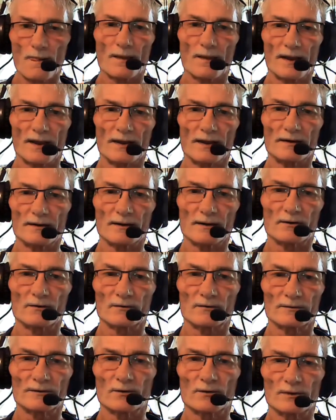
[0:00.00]
And,
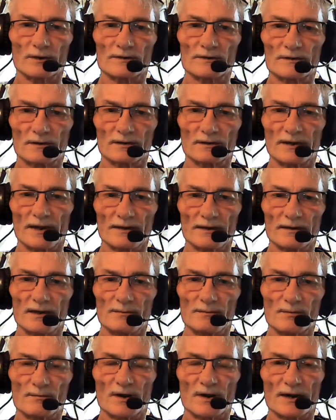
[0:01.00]
uh, you know, this, again,
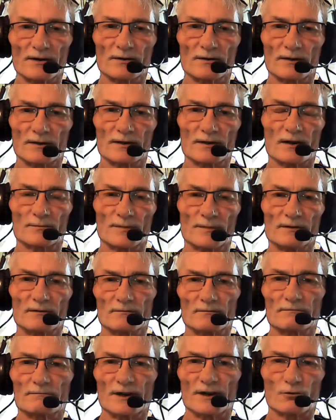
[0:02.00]
keep in mind here, the government
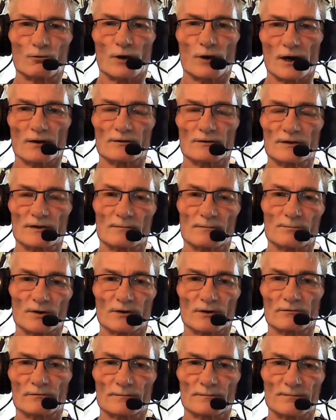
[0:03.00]
requires that
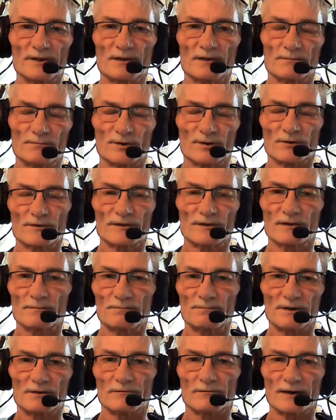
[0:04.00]
births be, births
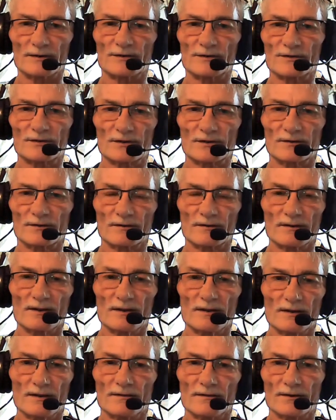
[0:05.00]
be registered.
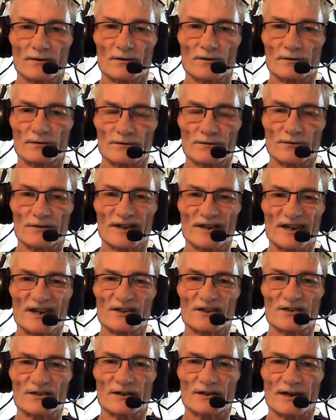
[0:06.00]
They're, they're, they're the
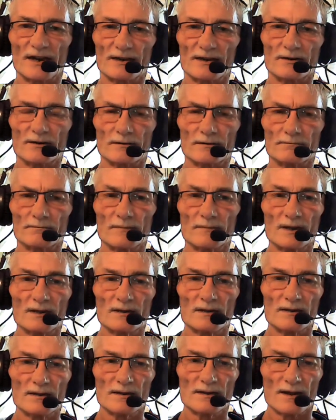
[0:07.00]
instigator,
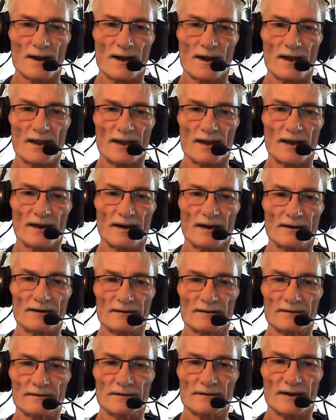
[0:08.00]

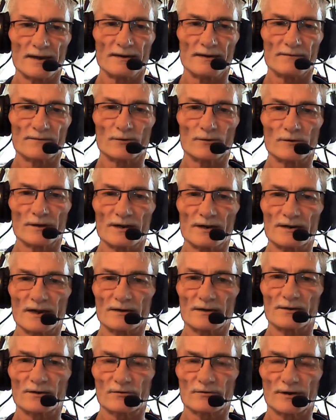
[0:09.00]
and they fully
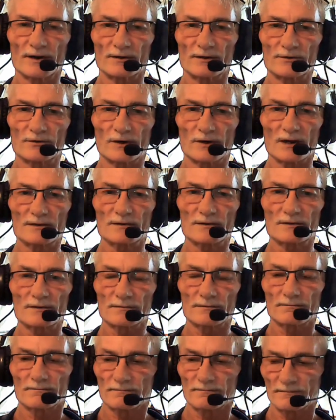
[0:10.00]
intend to create a trust.
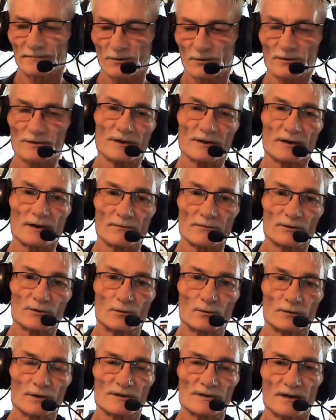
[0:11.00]
Of course, they never
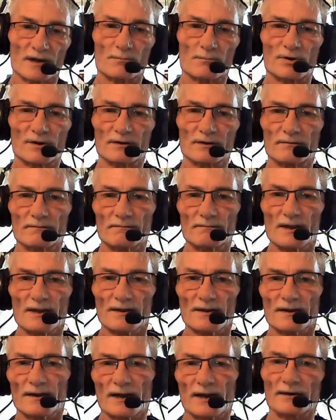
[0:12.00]
told us that part.
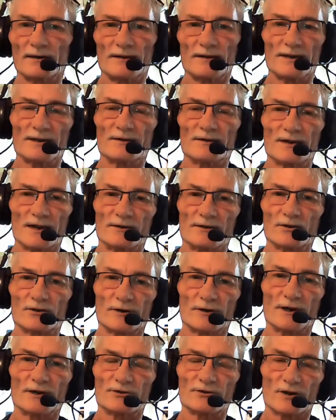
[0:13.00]
And how did they intend to
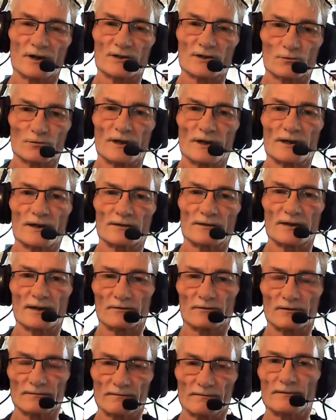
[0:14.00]
create a trust? Well, they got
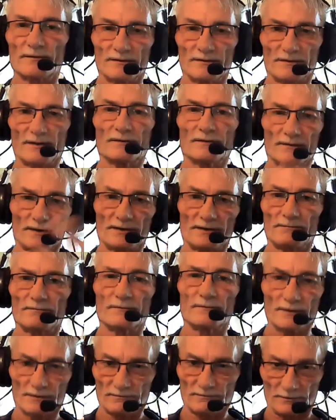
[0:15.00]
that. They,
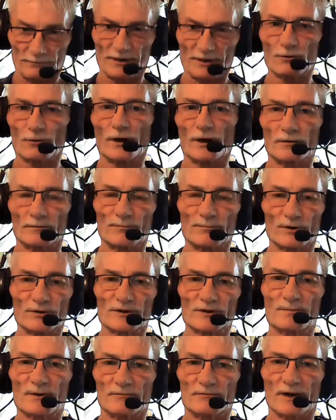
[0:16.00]
they, they require
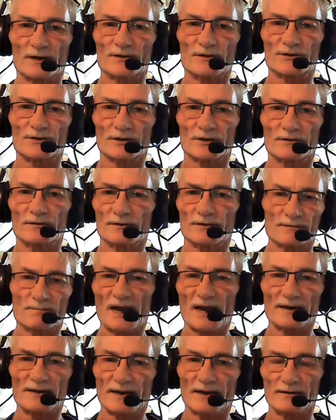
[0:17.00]
births be registered. It's
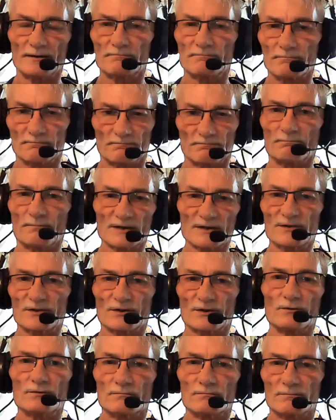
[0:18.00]
mandated, must
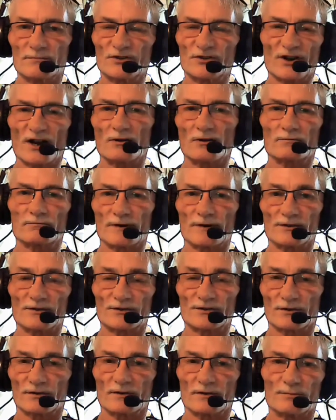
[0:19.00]
do, shall
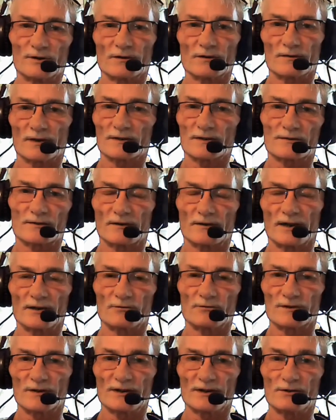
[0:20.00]
register the birth. That's the
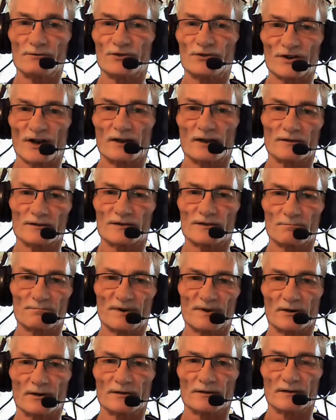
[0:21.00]
language they use. Shall is
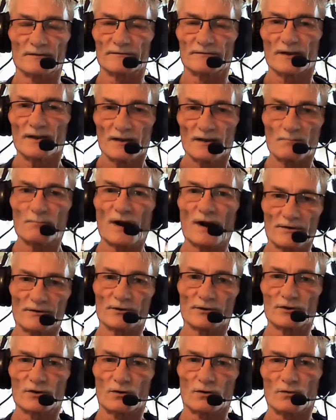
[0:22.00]
imperative by
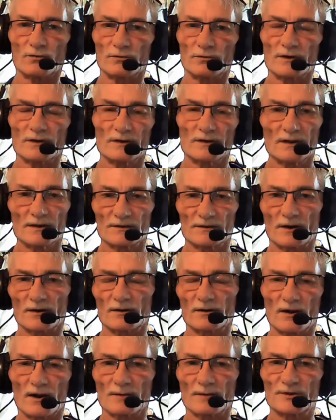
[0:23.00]
their code. It's not
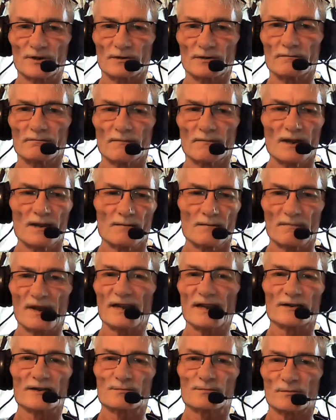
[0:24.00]
an option.
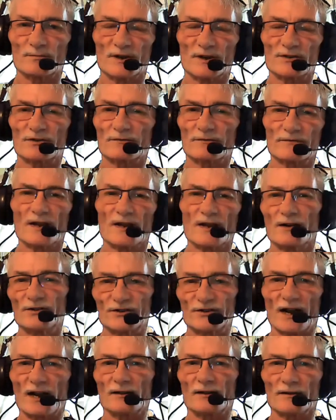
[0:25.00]
May is permissive.
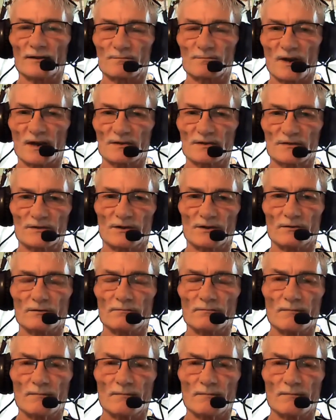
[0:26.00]
Shall is must do.